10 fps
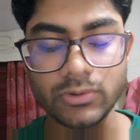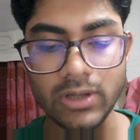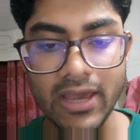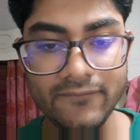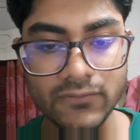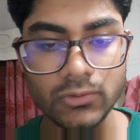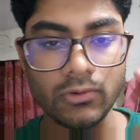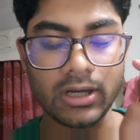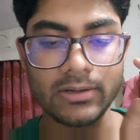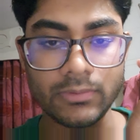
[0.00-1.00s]
We have to
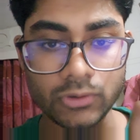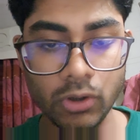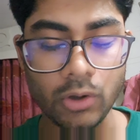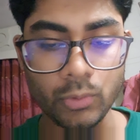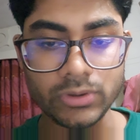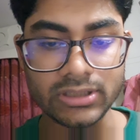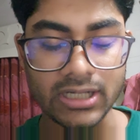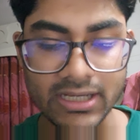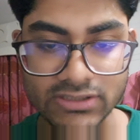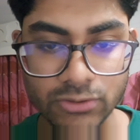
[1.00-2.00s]
talk with the
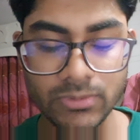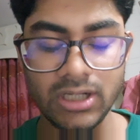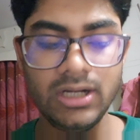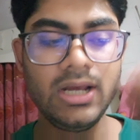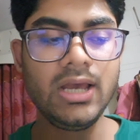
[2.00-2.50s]
customer,